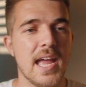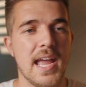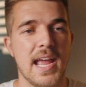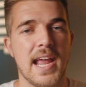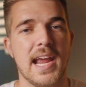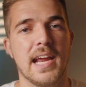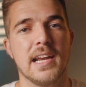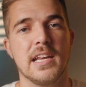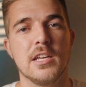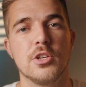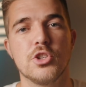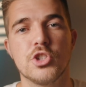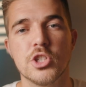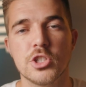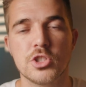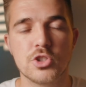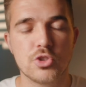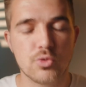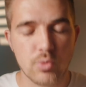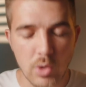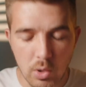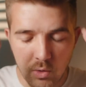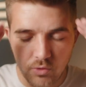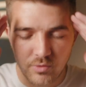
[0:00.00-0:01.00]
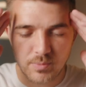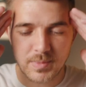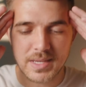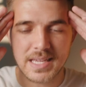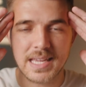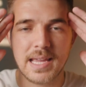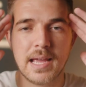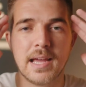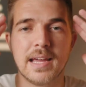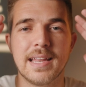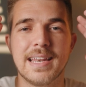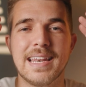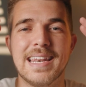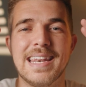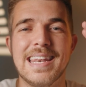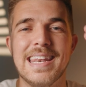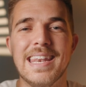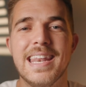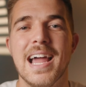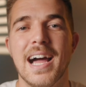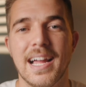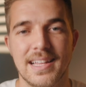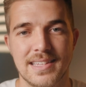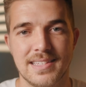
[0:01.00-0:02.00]
and it just drove me
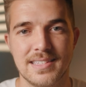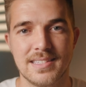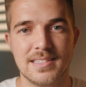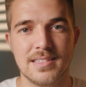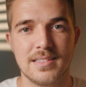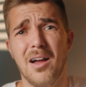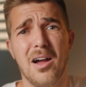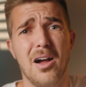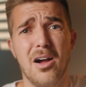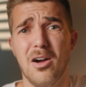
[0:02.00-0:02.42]
nuts.